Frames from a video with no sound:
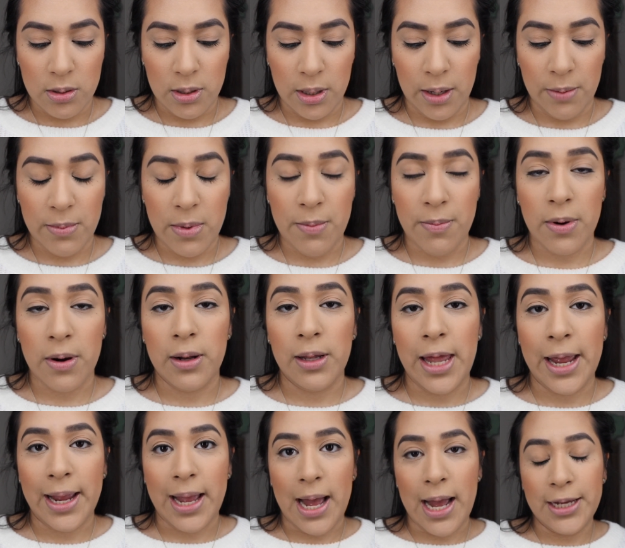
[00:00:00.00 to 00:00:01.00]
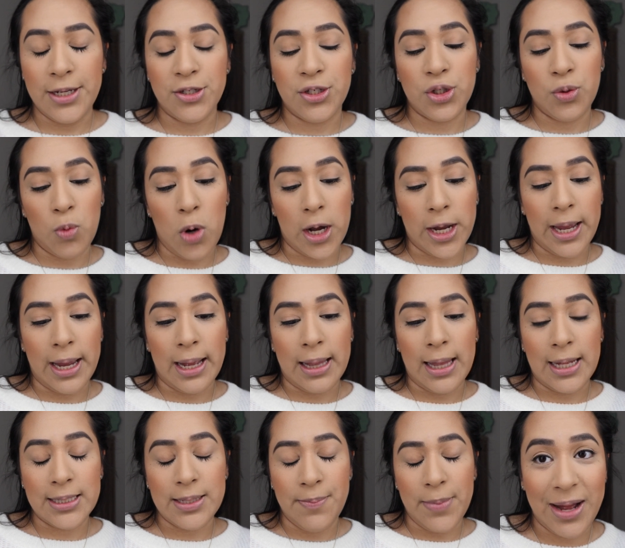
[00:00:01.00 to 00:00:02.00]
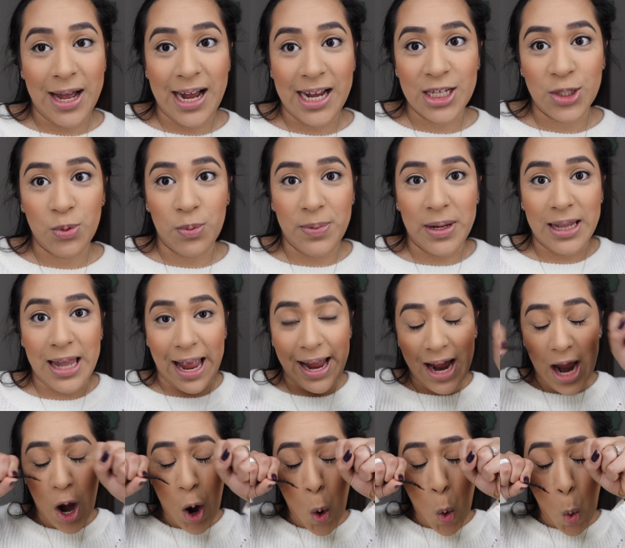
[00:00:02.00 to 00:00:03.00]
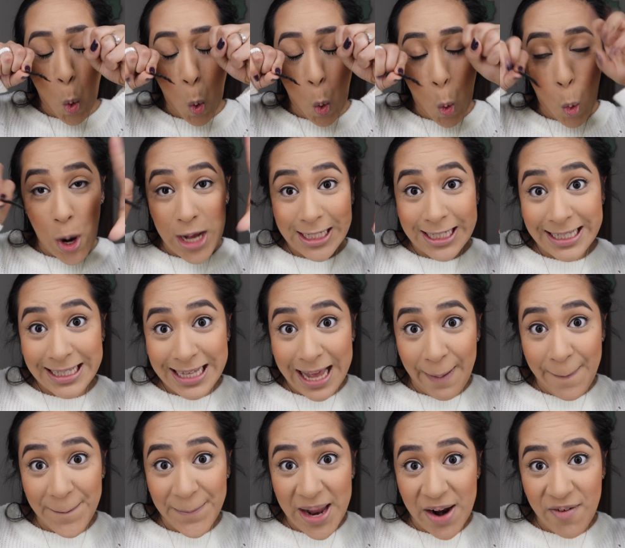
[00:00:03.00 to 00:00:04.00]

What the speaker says: I remember, like, I used to walk in class and my eyes would be like, "What's up,